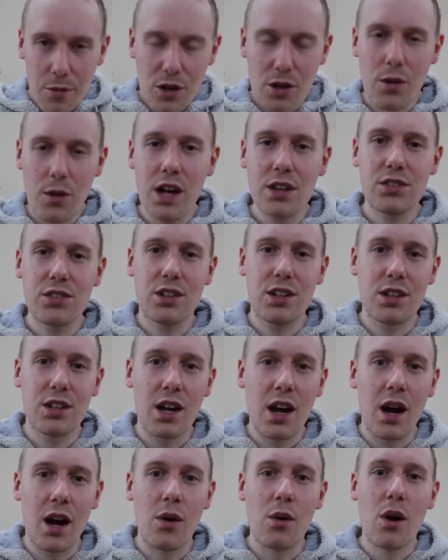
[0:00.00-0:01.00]
So I'm going to
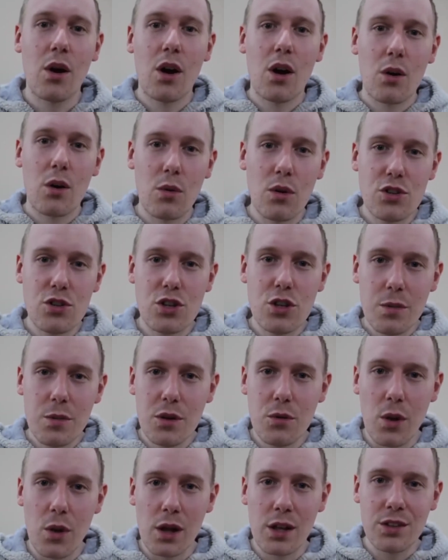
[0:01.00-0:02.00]
ask you now would
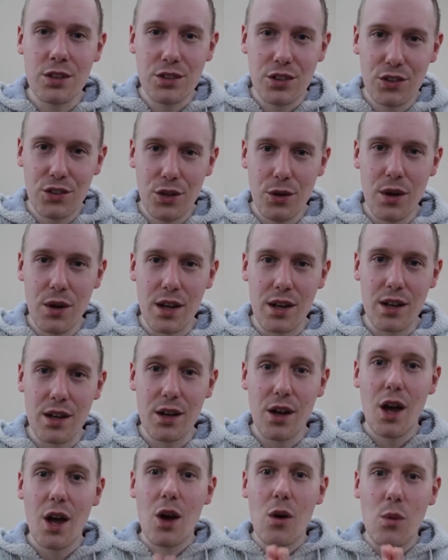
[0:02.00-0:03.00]
you be willing to do it?